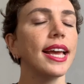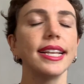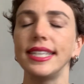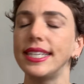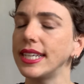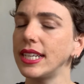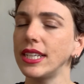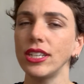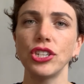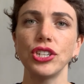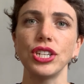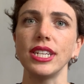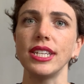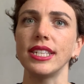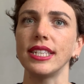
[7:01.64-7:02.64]
Didn't
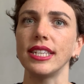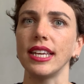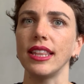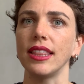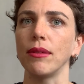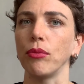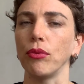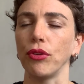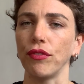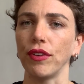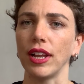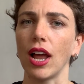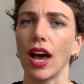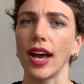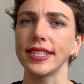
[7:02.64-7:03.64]
she see the movie
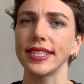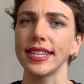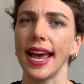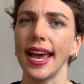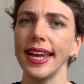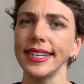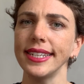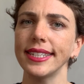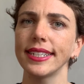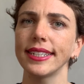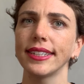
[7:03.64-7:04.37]
last night?